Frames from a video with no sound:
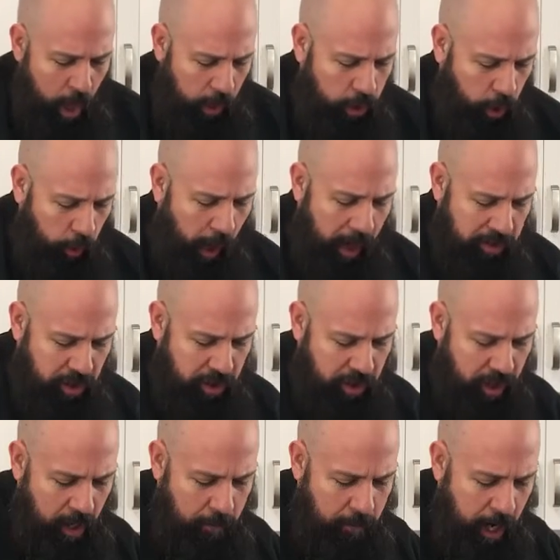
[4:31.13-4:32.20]

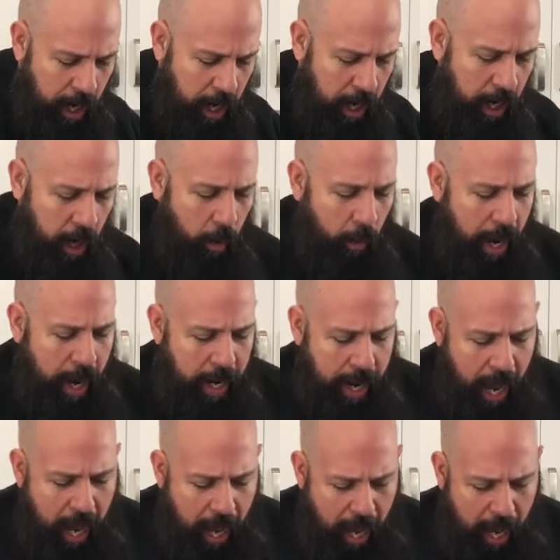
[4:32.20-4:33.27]
Trust in me when
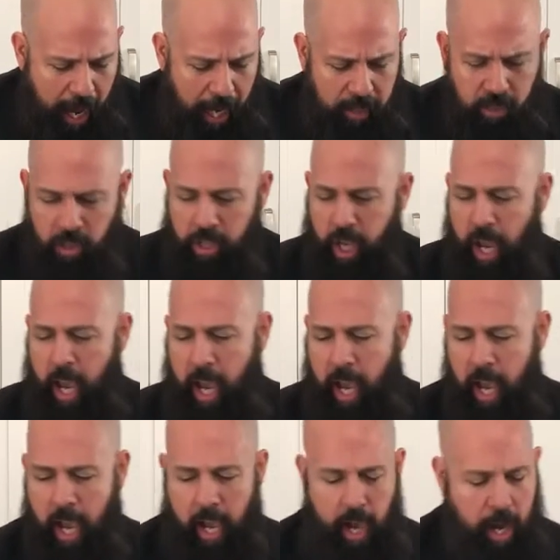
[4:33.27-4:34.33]
I
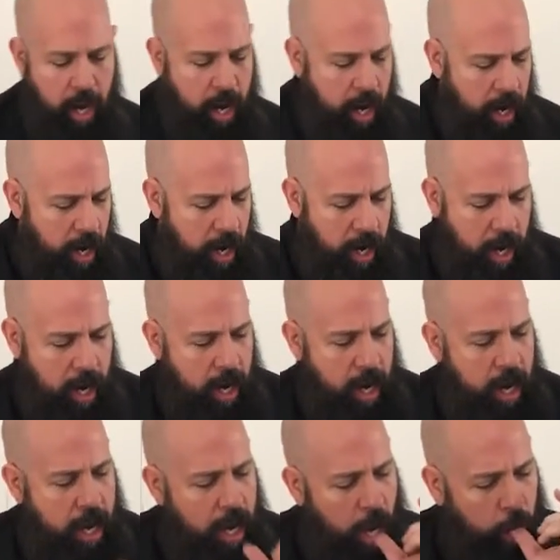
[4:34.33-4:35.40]

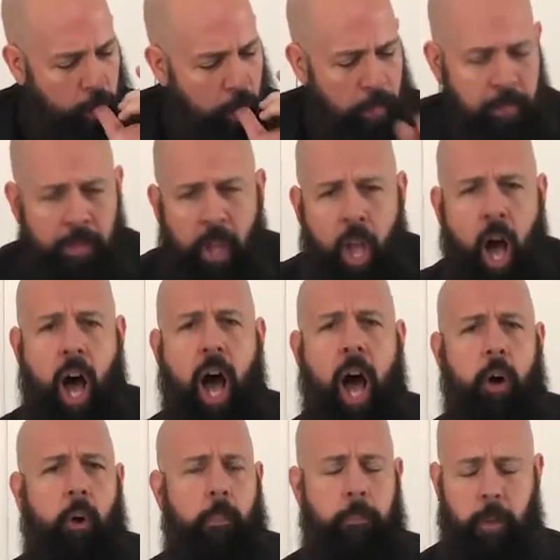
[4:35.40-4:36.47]
say,
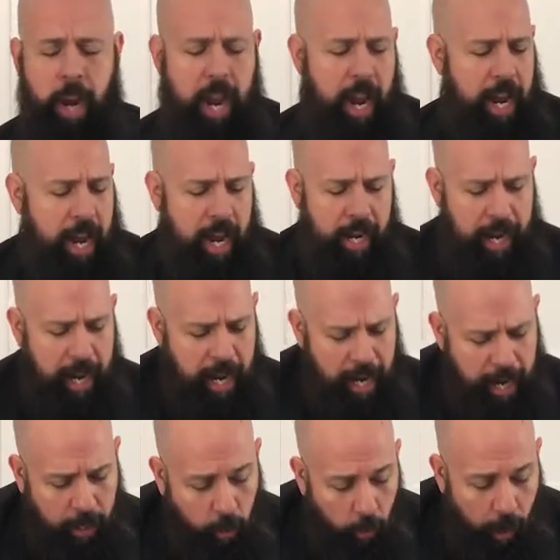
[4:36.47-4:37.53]
oh,
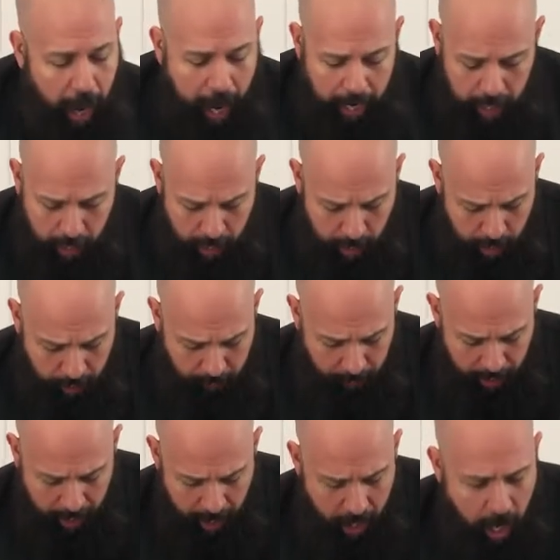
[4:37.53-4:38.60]
pretty gravy.
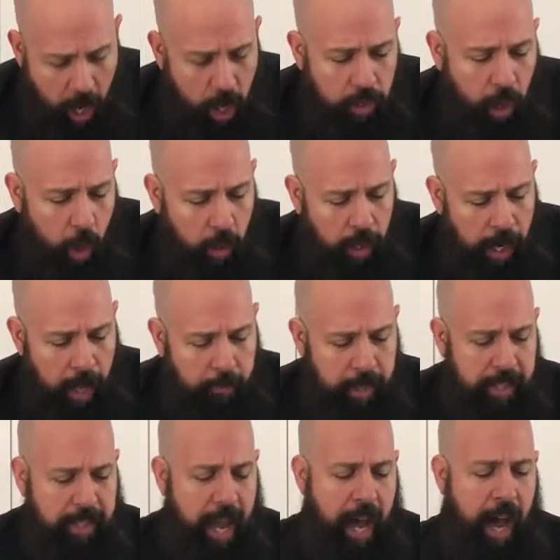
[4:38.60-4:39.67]
Don't let
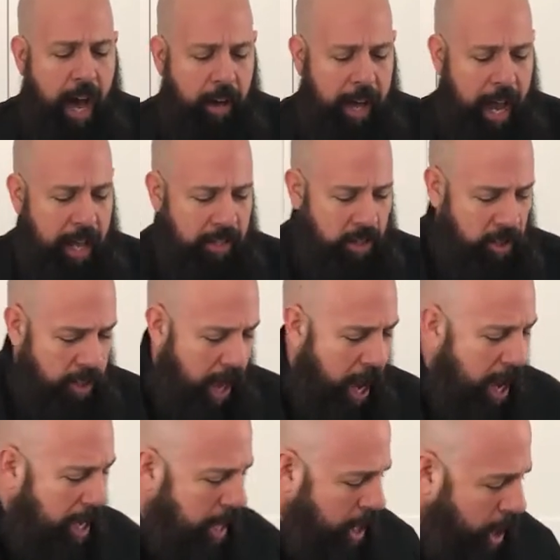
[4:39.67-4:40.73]
me down, I
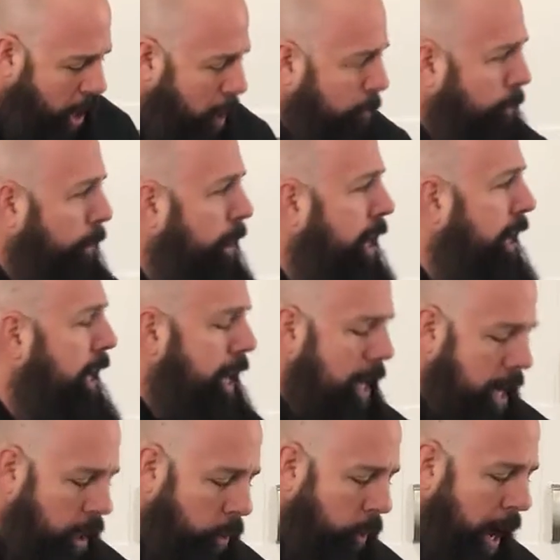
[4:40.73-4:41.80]
say, oh,
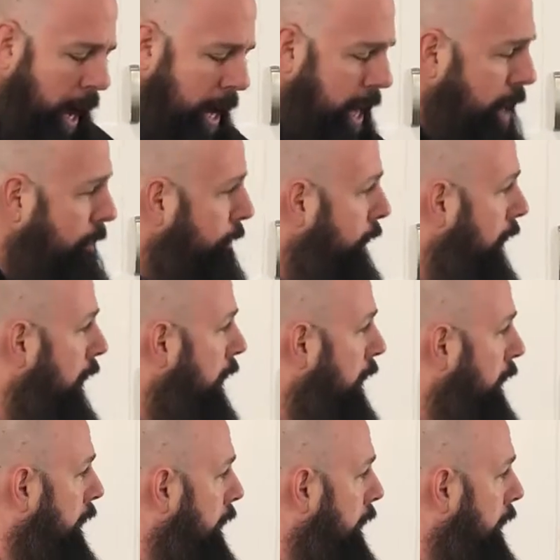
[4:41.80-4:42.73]
pretty gravy.